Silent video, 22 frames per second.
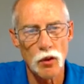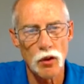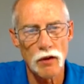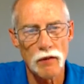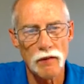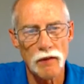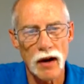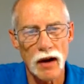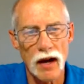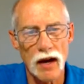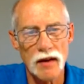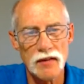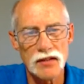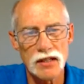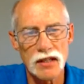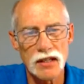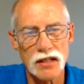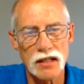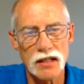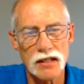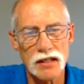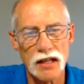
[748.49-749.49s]
five,
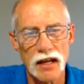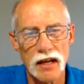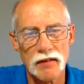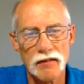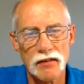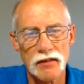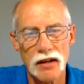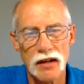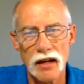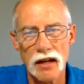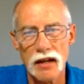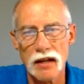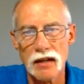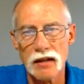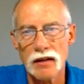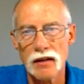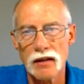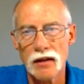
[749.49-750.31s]
six, seven, eight,